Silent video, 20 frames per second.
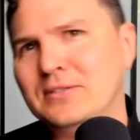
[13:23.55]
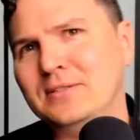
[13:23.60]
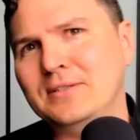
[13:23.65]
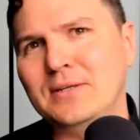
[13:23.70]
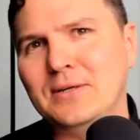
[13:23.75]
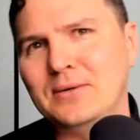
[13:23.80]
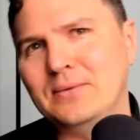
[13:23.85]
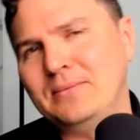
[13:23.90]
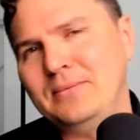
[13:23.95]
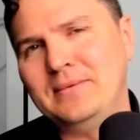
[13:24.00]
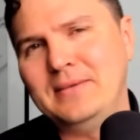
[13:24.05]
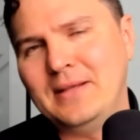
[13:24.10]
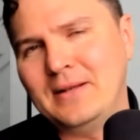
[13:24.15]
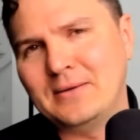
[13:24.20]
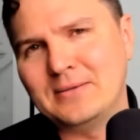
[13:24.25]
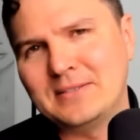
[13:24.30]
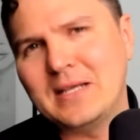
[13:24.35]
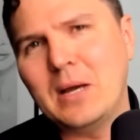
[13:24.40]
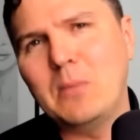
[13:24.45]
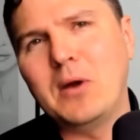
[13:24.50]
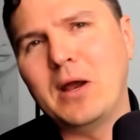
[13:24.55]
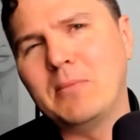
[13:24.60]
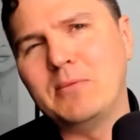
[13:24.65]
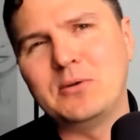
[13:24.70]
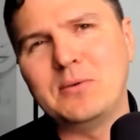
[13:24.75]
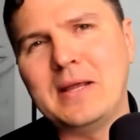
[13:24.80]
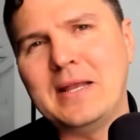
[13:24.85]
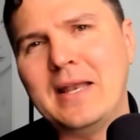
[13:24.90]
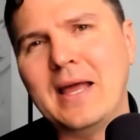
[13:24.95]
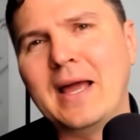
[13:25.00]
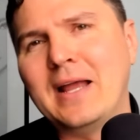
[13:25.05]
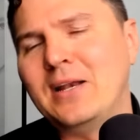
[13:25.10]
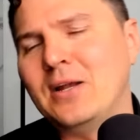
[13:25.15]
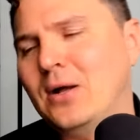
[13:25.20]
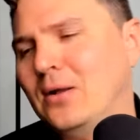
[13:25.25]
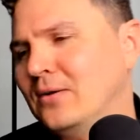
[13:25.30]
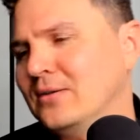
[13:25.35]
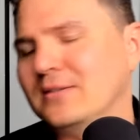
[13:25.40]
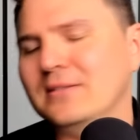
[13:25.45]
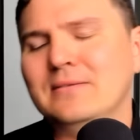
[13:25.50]
So, you know, somewhere in between nine
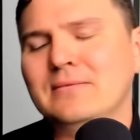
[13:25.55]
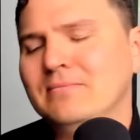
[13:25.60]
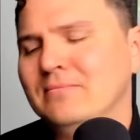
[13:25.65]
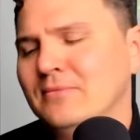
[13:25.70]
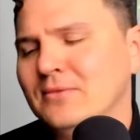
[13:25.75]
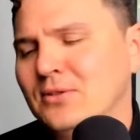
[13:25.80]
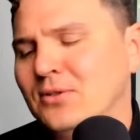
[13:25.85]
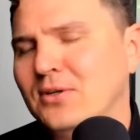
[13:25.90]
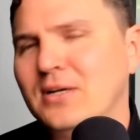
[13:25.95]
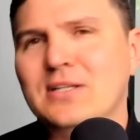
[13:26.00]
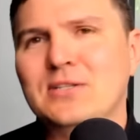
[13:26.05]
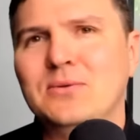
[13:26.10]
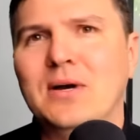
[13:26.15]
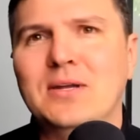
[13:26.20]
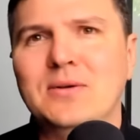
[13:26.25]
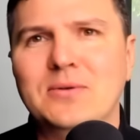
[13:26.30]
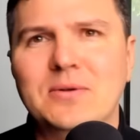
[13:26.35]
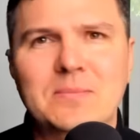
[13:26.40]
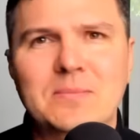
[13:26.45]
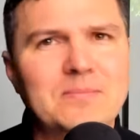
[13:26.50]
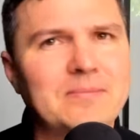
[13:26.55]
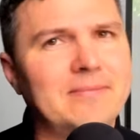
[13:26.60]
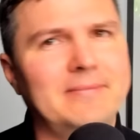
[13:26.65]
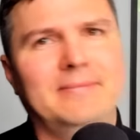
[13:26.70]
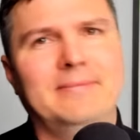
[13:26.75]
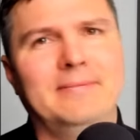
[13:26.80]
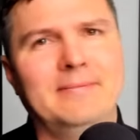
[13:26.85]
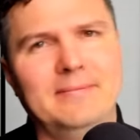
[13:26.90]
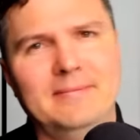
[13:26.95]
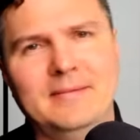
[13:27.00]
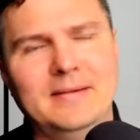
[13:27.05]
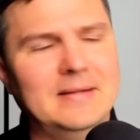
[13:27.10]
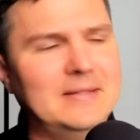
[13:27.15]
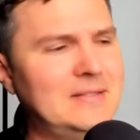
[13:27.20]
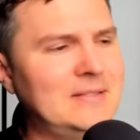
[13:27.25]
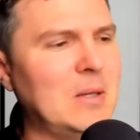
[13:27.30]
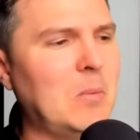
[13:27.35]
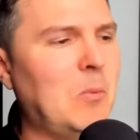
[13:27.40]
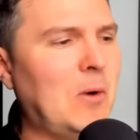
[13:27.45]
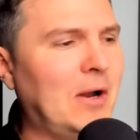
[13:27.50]
dollars and thirty-two hundred dollars.
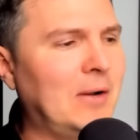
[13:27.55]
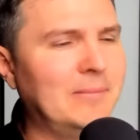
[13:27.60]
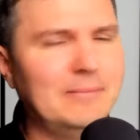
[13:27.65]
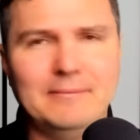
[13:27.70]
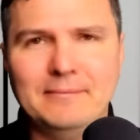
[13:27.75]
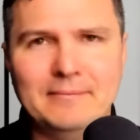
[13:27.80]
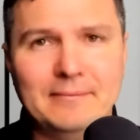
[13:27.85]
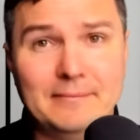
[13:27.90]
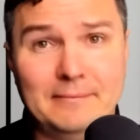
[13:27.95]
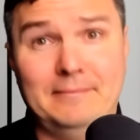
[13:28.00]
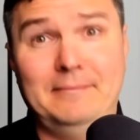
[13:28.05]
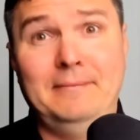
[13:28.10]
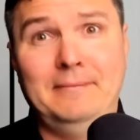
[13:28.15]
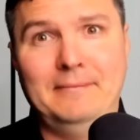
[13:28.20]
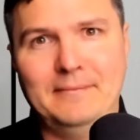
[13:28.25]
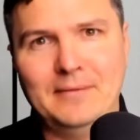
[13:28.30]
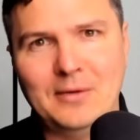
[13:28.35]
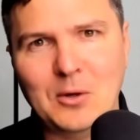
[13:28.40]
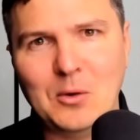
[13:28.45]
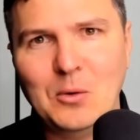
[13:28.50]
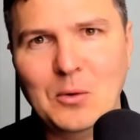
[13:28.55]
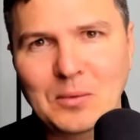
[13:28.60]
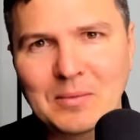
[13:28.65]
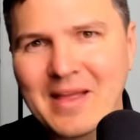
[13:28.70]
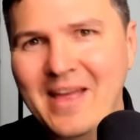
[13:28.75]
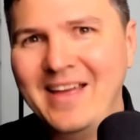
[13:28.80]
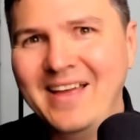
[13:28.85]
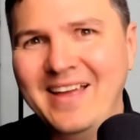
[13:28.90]
Somewhere. Cool.